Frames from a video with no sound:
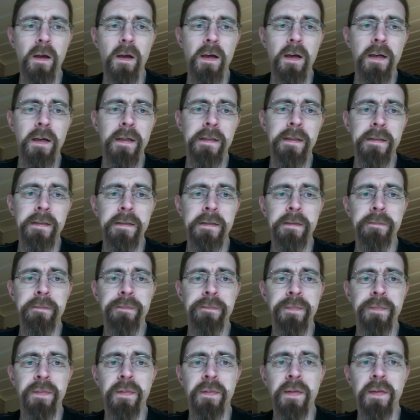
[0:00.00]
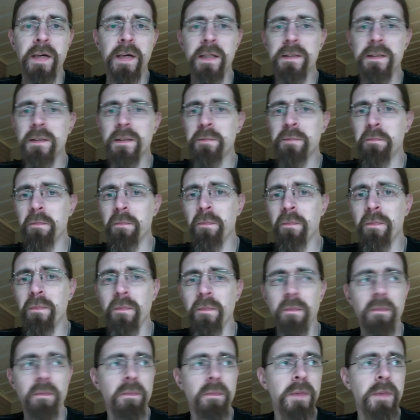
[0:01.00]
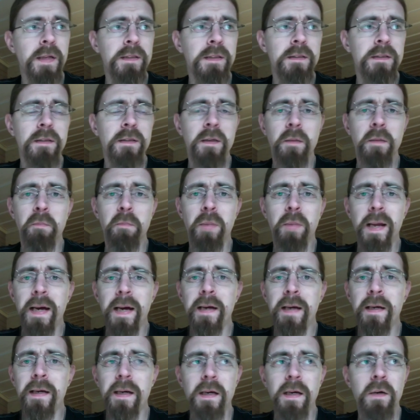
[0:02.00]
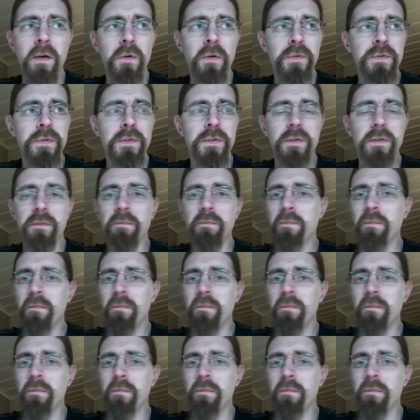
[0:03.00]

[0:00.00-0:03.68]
that's the blackouts,